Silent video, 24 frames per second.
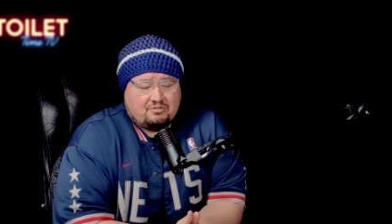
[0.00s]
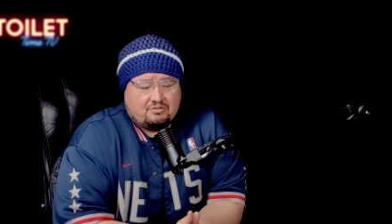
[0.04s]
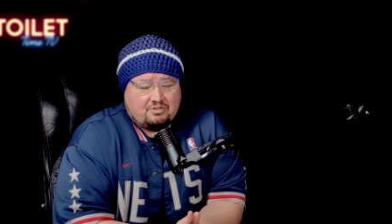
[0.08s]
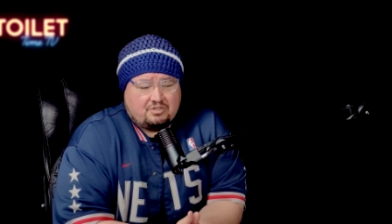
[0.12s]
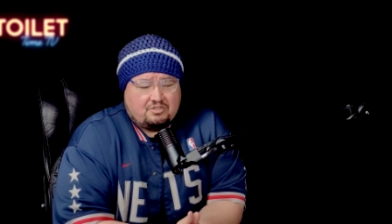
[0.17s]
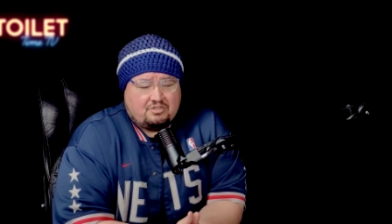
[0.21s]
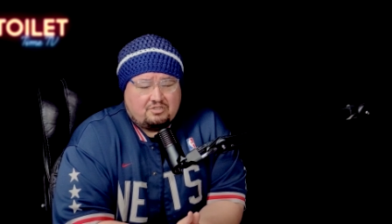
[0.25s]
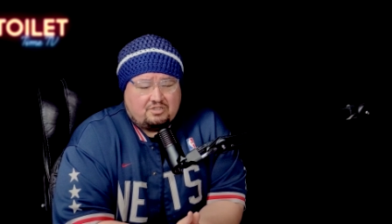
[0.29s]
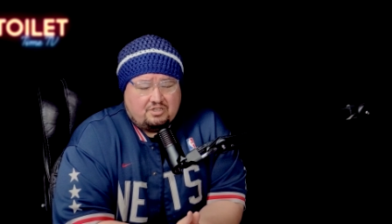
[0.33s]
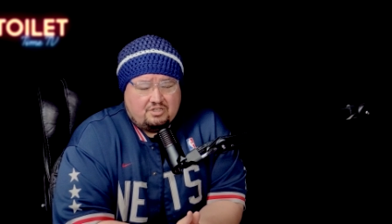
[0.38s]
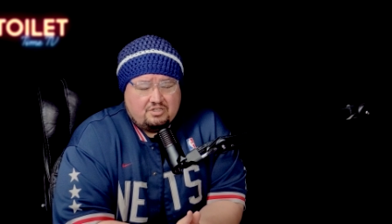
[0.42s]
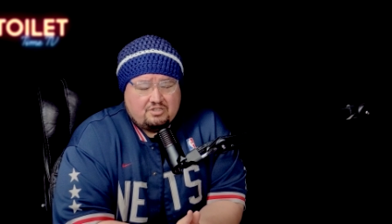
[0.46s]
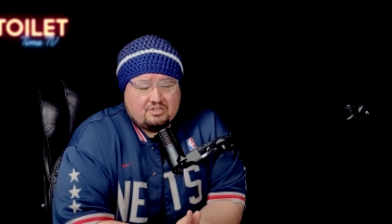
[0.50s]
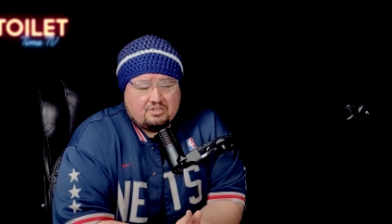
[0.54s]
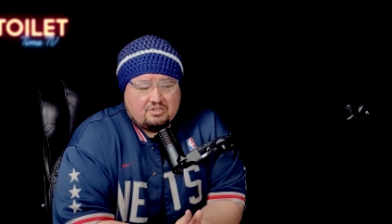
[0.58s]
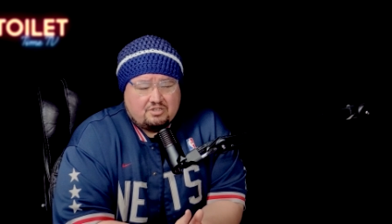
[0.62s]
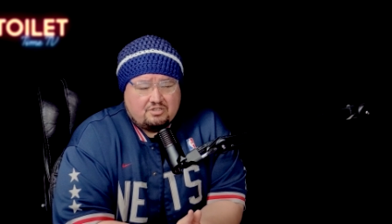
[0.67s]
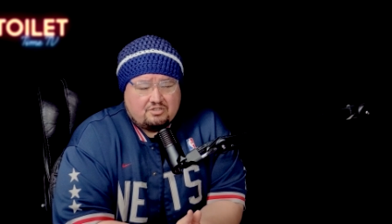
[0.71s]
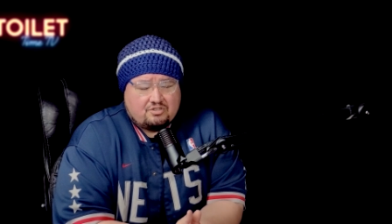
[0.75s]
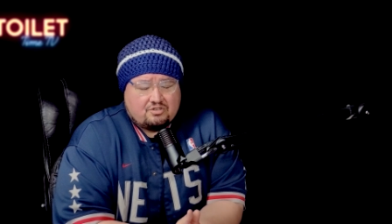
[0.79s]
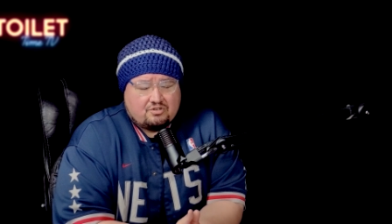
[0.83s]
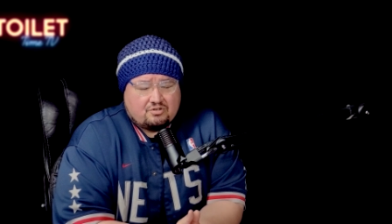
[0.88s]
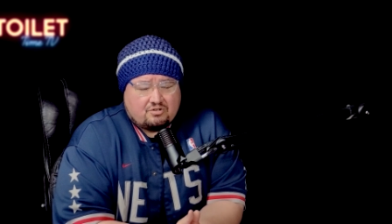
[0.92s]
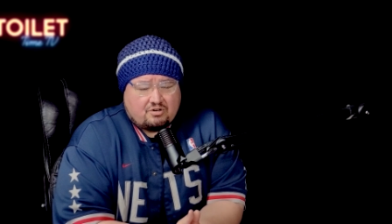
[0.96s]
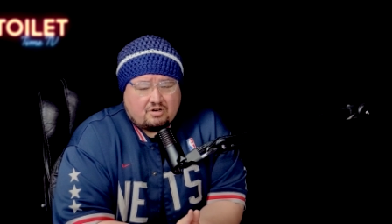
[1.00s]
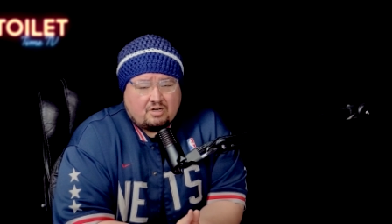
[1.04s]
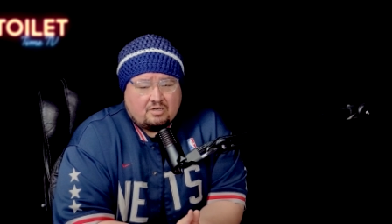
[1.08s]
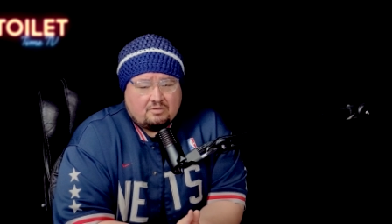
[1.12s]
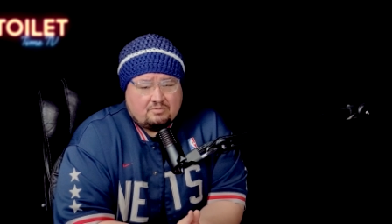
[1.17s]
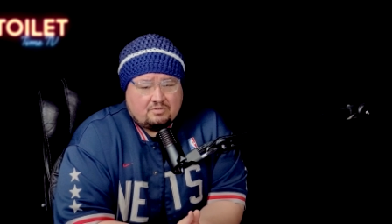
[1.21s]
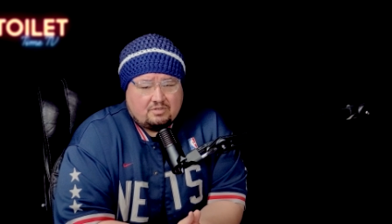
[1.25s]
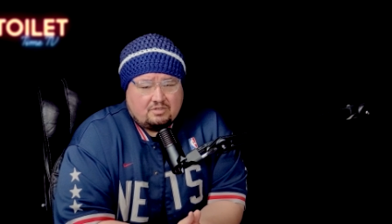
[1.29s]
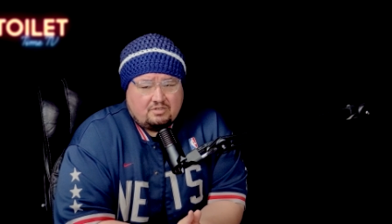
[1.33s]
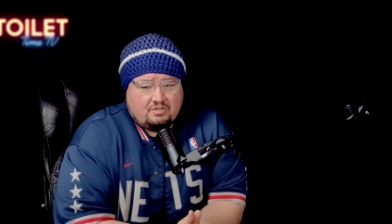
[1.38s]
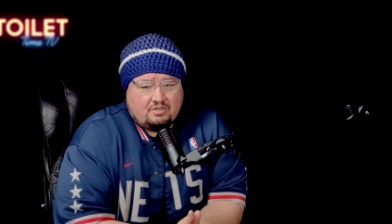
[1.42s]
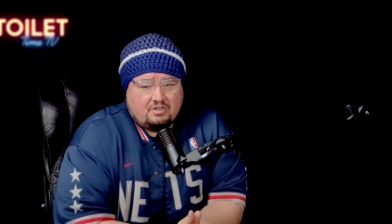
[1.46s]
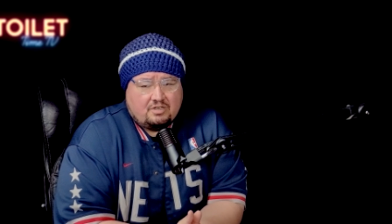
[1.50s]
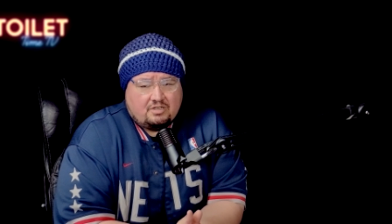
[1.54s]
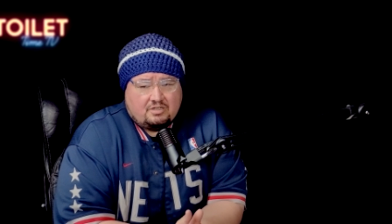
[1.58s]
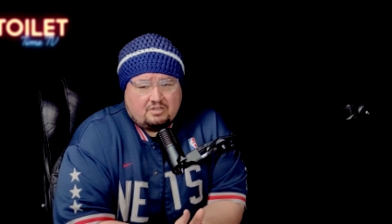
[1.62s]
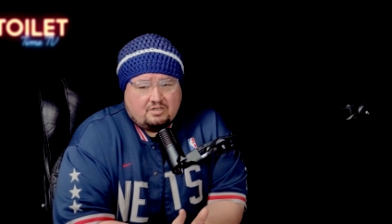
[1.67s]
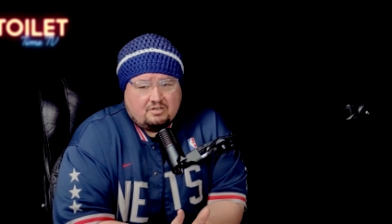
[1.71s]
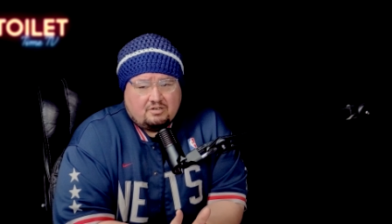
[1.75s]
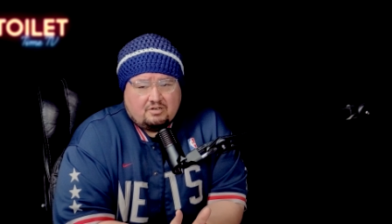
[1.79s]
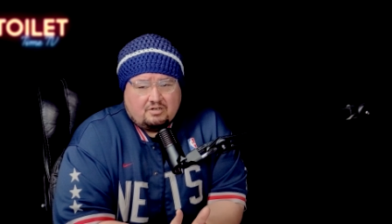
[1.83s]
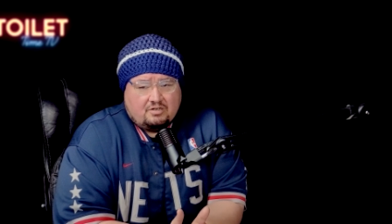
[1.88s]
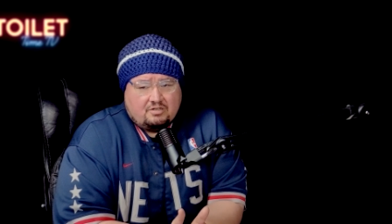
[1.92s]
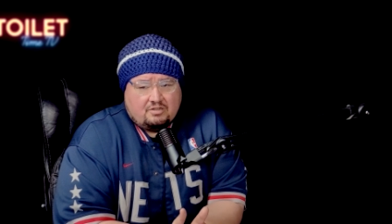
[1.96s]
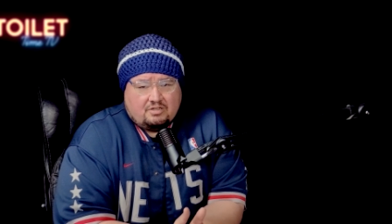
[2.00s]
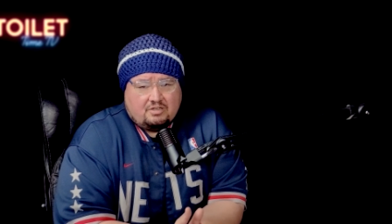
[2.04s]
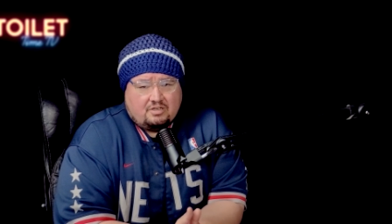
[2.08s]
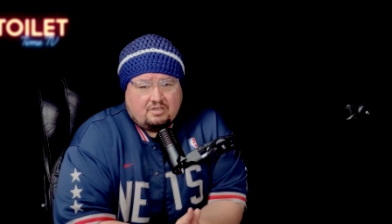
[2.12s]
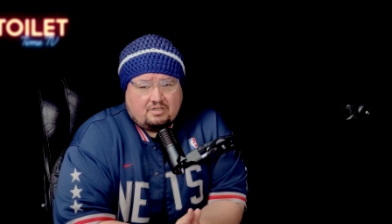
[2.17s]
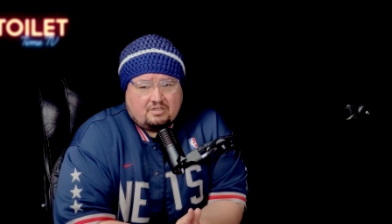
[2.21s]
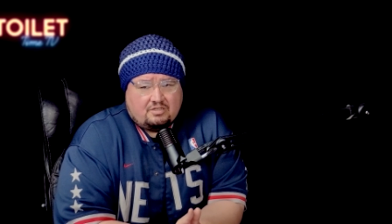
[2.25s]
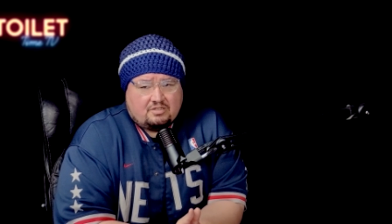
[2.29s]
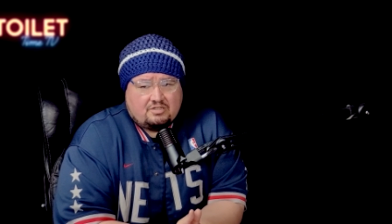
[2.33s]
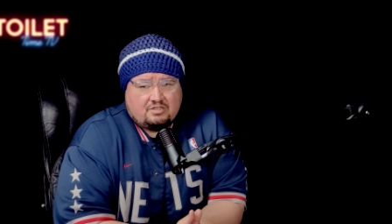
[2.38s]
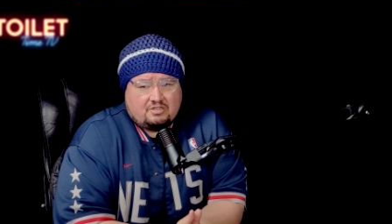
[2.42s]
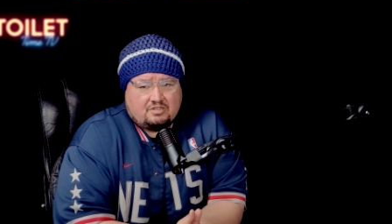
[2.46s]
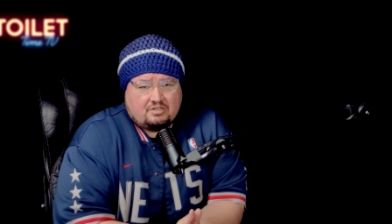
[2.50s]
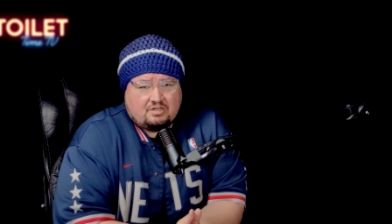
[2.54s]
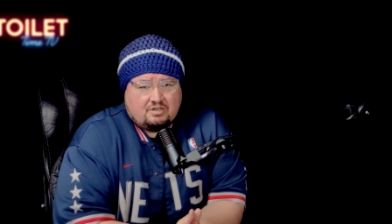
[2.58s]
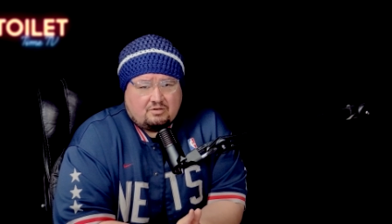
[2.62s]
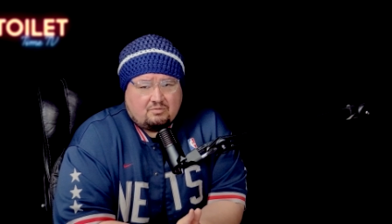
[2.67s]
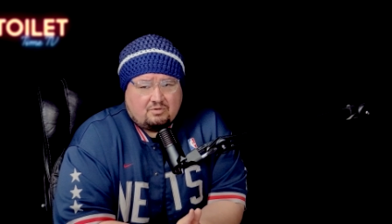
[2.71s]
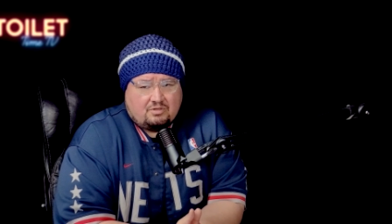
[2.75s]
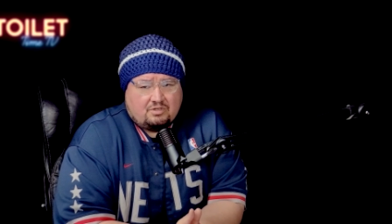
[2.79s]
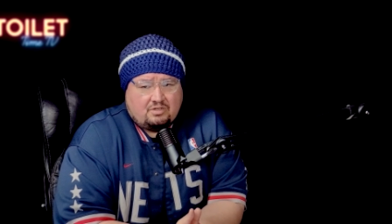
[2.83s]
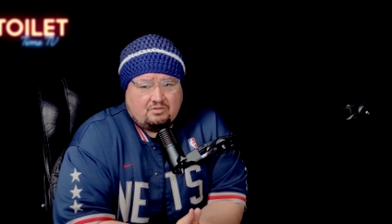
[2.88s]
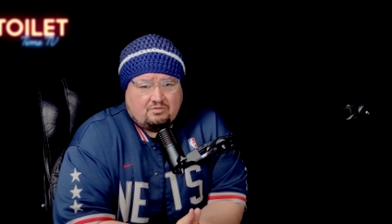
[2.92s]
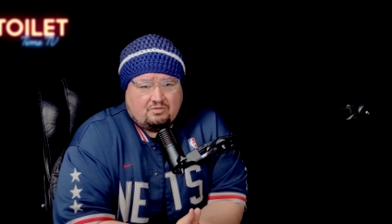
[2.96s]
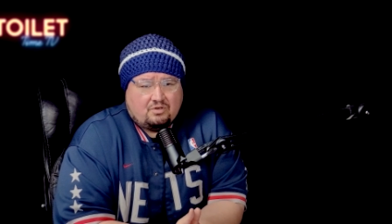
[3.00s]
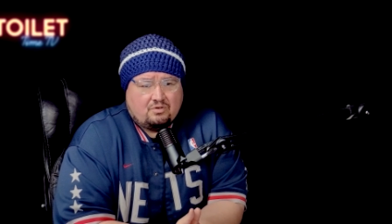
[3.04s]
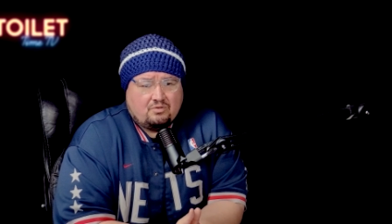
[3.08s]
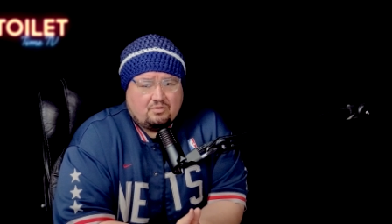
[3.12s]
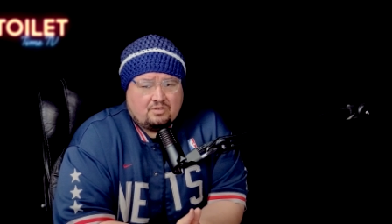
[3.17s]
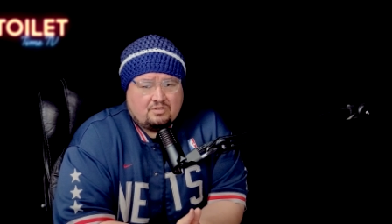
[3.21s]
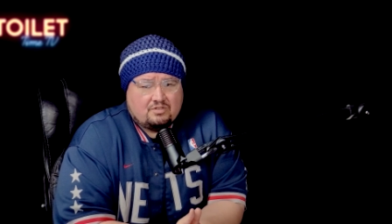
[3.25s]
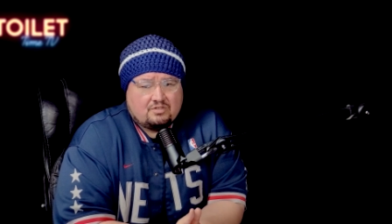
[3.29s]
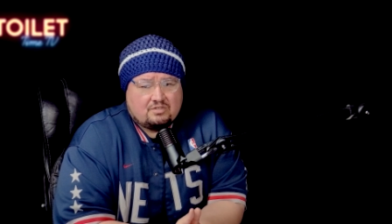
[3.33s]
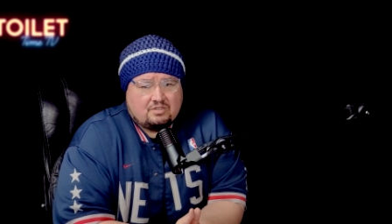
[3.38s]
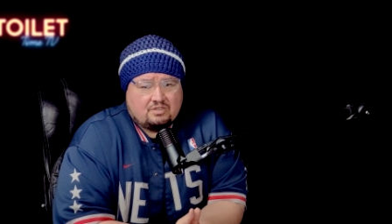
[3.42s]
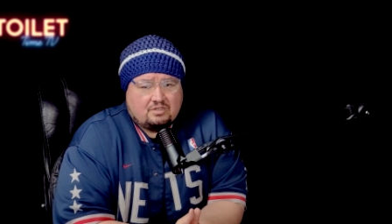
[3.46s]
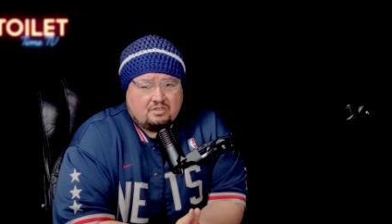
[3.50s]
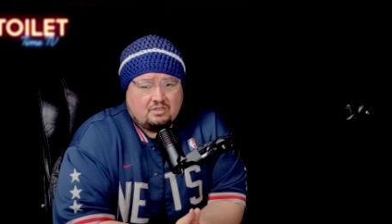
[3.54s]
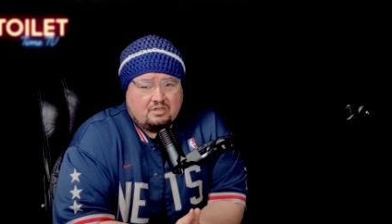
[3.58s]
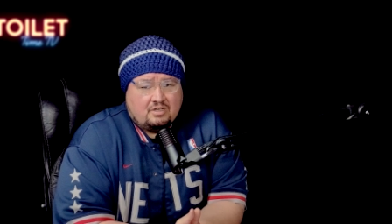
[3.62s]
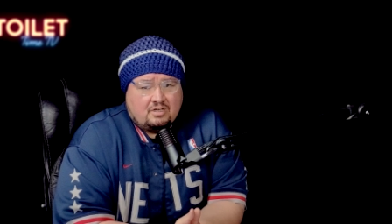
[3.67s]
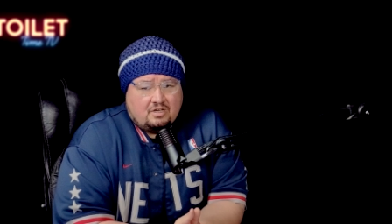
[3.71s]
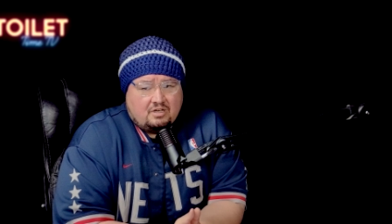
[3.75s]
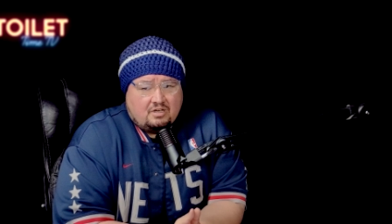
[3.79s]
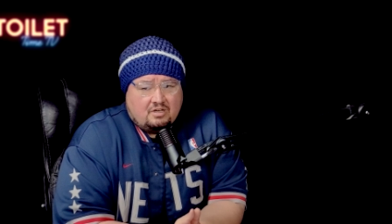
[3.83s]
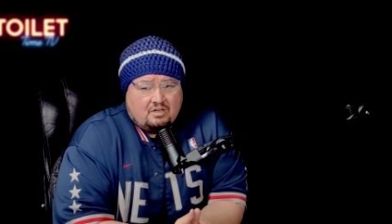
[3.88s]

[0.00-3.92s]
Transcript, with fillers: those indigenous tribes, and yeah, yeah. they're going to think it's just like what they've always seen.